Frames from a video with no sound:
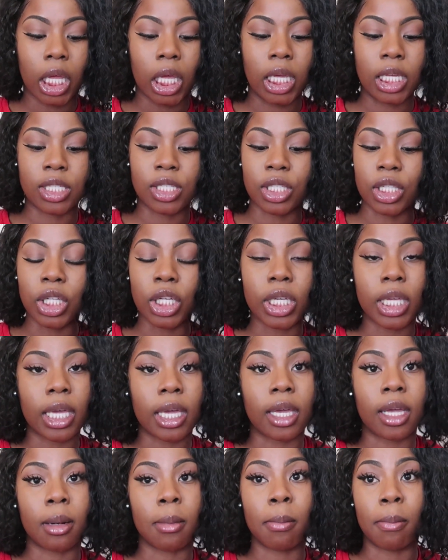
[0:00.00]
is
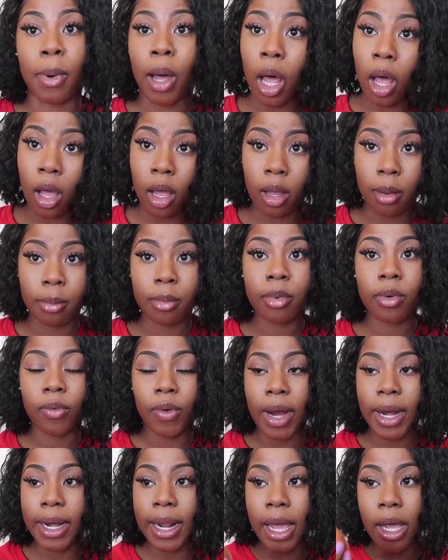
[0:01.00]
looking bomb
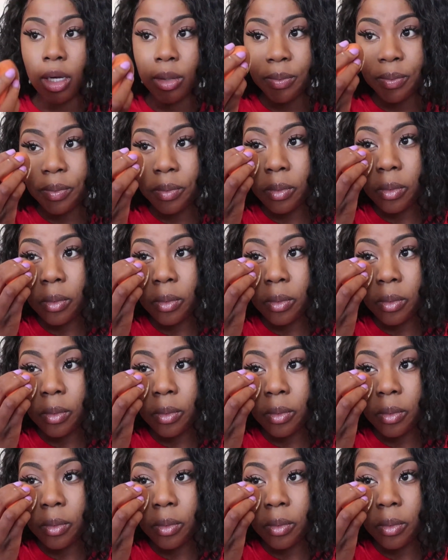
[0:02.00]
right now.